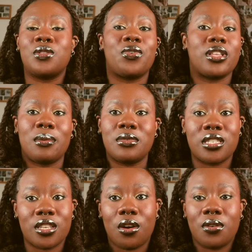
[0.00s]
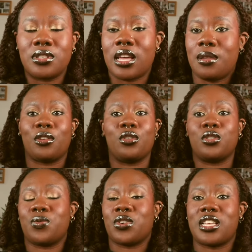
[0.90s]
for themselves and also
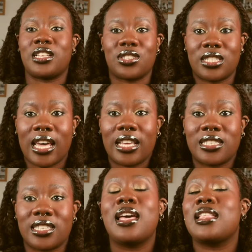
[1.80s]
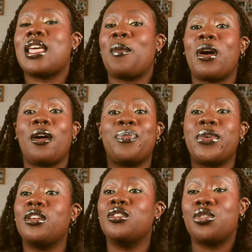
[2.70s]
for their society. They're about
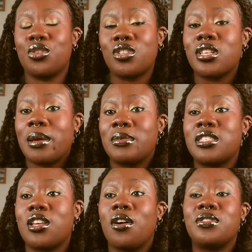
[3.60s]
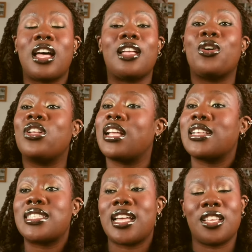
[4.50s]
being true to themselves and
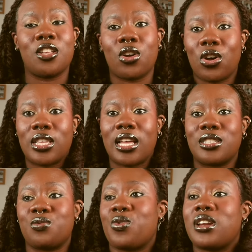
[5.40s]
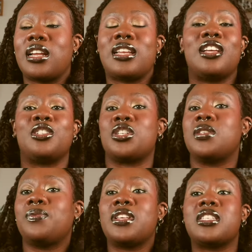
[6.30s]
understanding others rather than
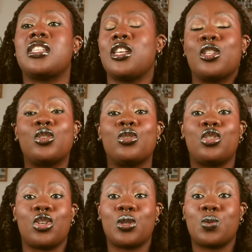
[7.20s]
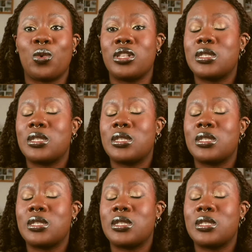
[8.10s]
just fitting into just one